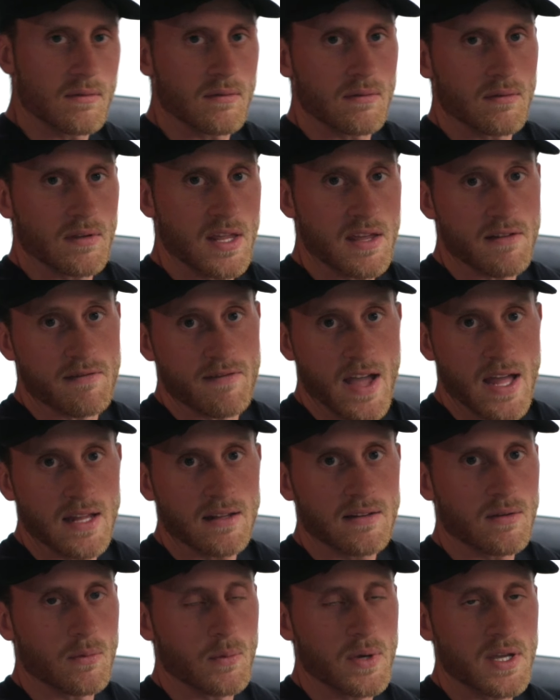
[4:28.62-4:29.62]
the
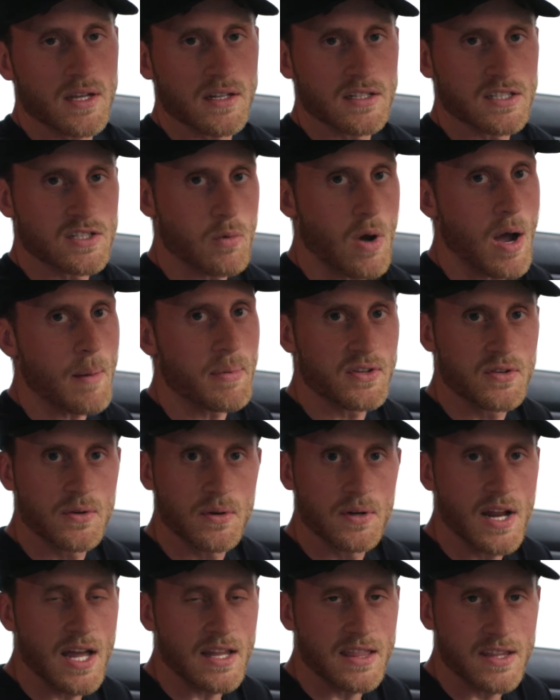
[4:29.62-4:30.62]
event, we can swap it to
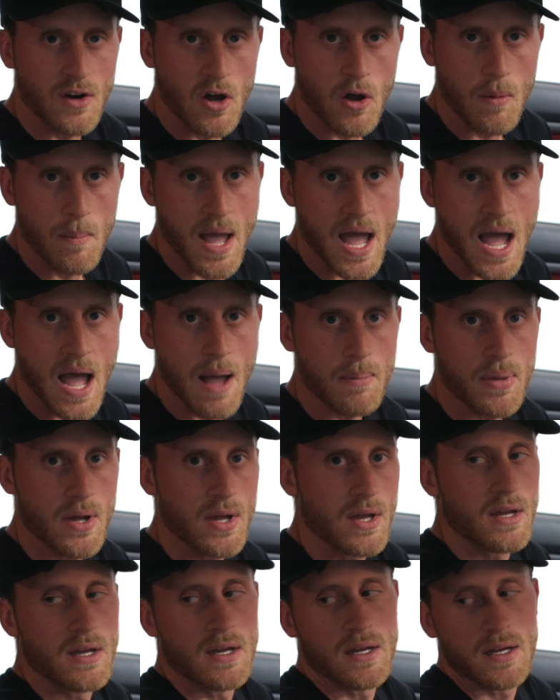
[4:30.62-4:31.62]
an ethanol map,
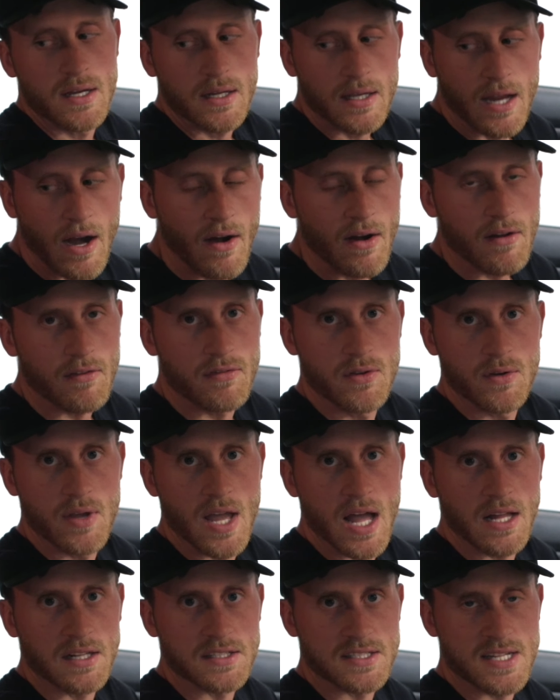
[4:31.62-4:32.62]
carry a few
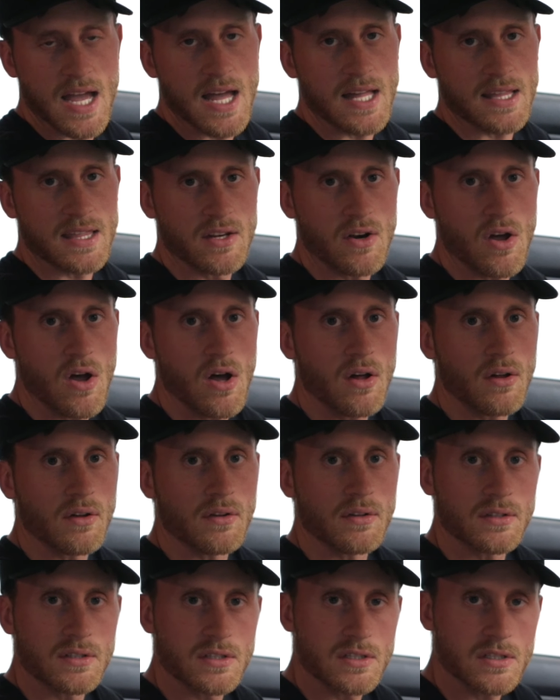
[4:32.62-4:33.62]
gallons of ethanol,
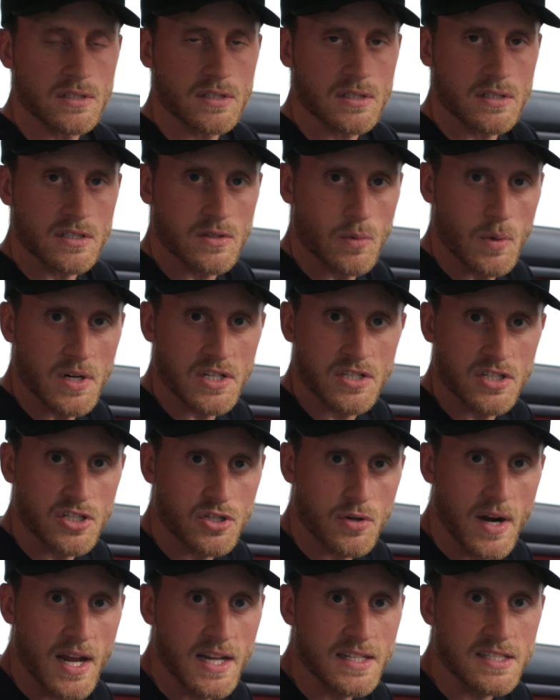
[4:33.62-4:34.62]
switch to
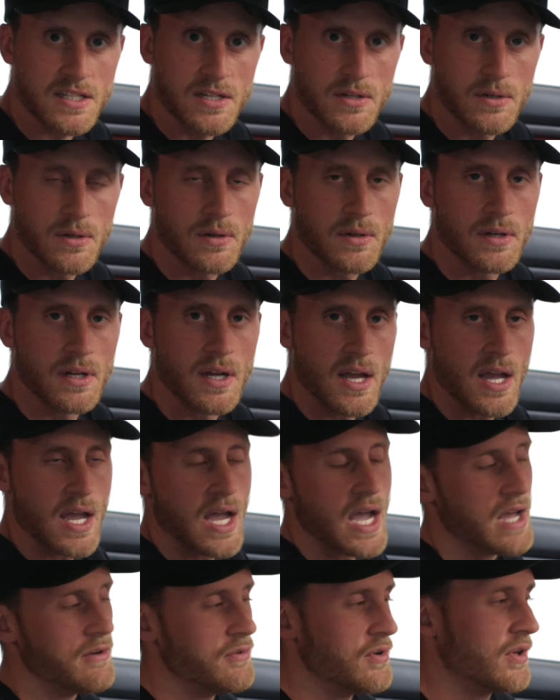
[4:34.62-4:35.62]
trans tune,
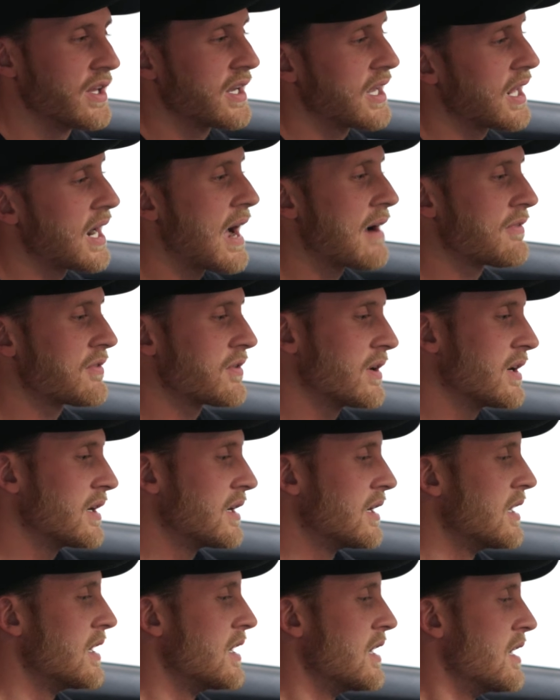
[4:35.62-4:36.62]
and really get after it.
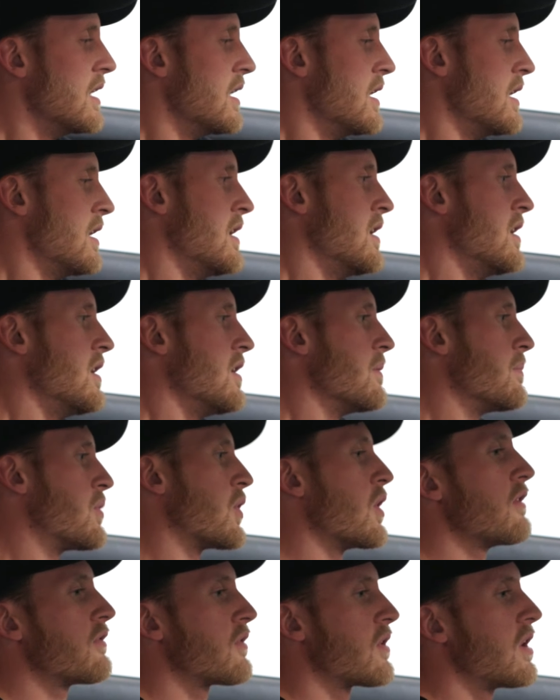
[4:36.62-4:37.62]
But
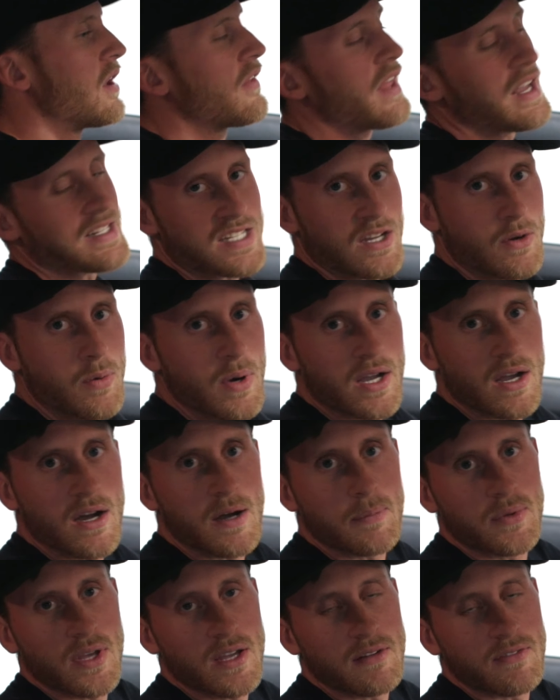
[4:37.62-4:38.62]
overall, that's a quick
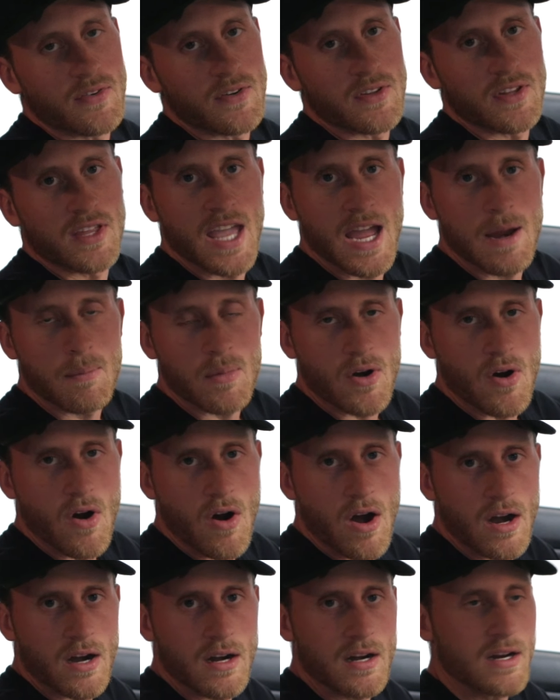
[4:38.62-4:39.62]
update for the camera
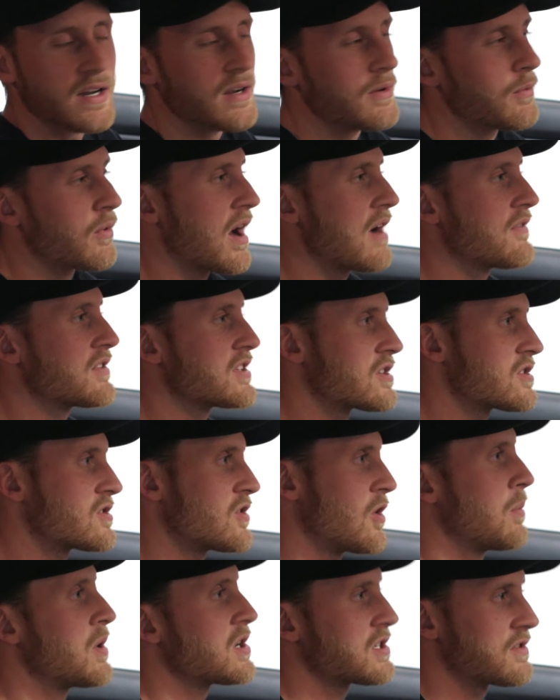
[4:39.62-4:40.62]
car. We're having
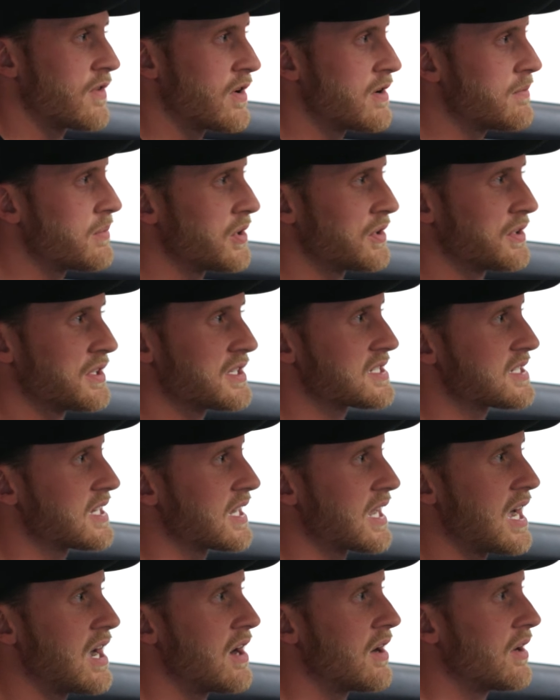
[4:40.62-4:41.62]
so much fun building this
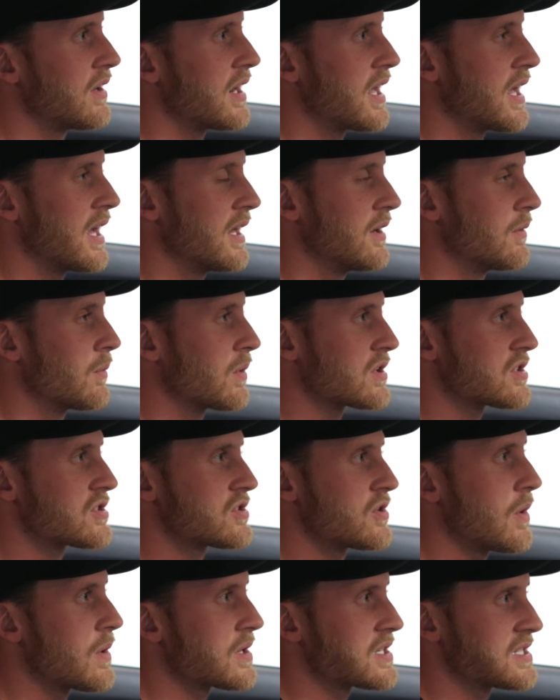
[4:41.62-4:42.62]
thing out and we're
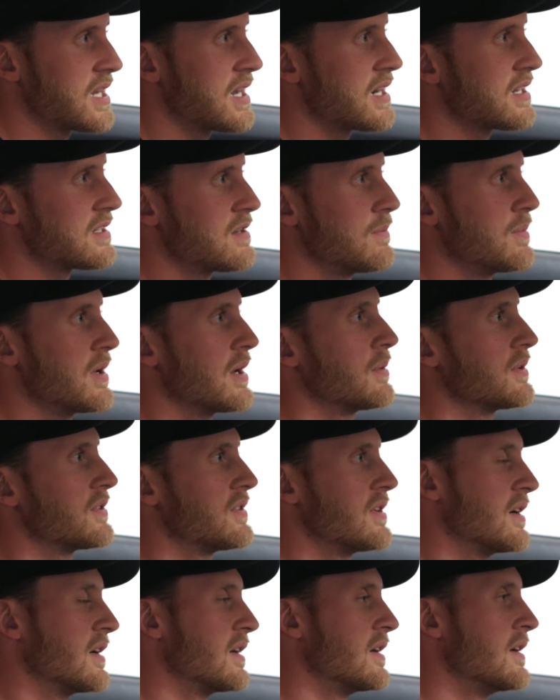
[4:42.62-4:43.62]
so excited to be able
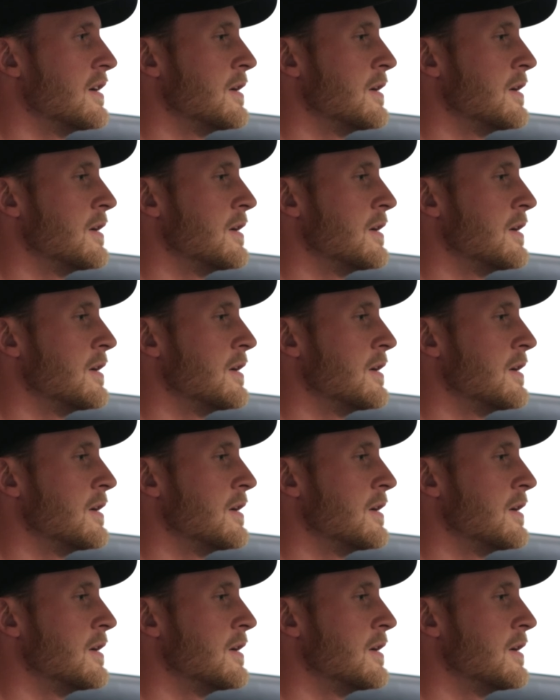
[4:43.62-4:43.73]
to